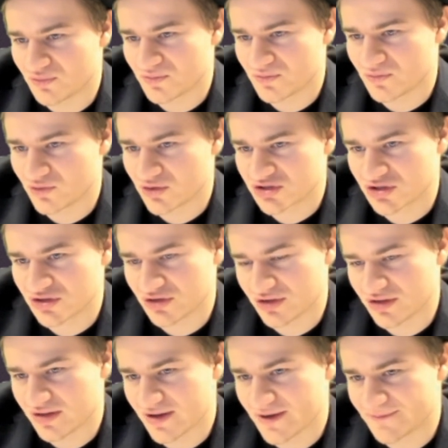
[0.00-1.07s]
which
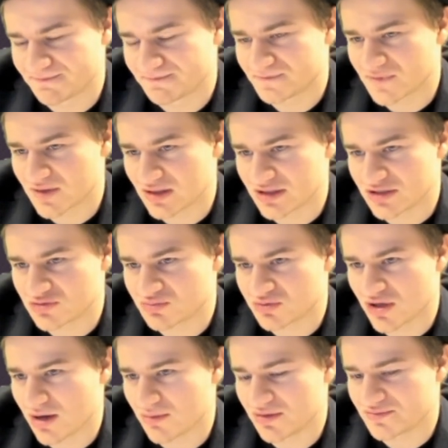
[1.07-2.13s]
could lead to
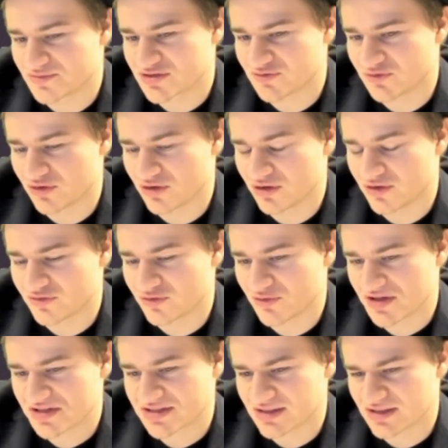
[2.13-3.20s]
problems for
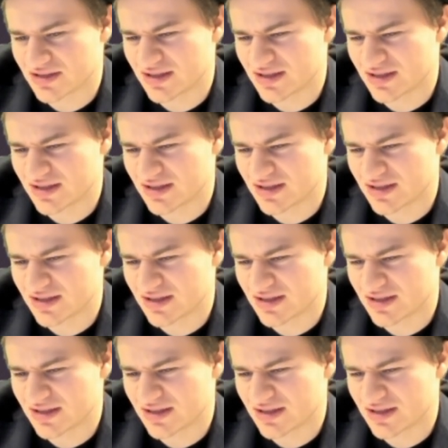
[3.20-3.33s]
Wesley.